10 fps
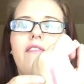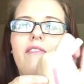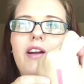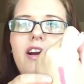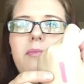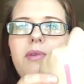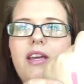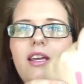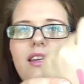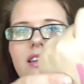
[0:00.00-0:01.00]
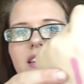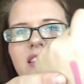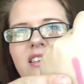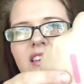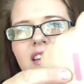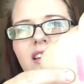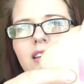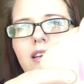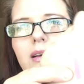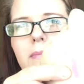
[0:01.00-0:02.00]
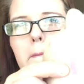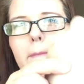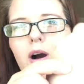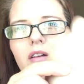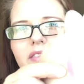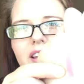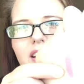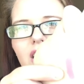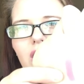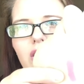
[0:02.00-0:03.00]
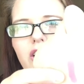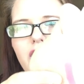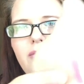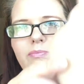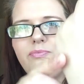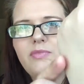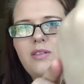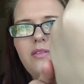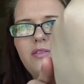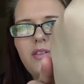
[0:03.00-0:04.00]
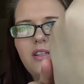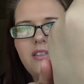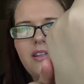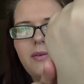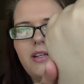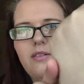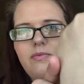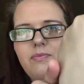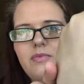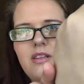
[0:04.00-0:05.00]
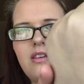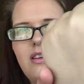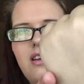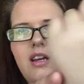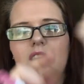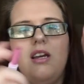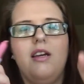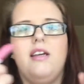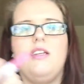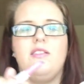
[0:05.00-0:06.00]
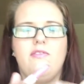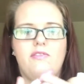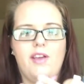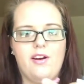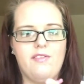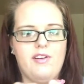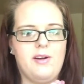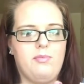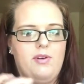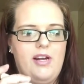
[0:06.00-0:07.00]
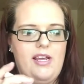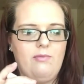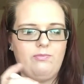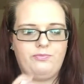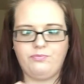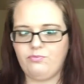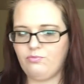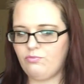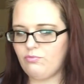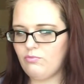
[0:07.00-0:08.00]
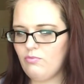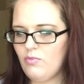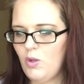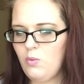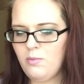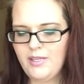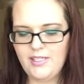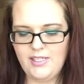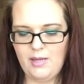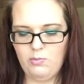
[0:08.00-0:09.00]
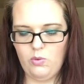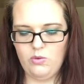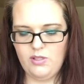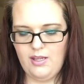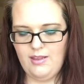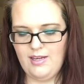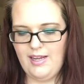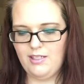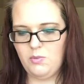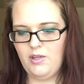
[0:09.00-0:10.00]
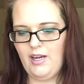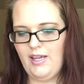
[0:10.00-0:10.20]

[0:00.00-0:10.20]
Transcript: very pink, mauve color. Oh there we go. It's very, very pretty. One of my staples. The next one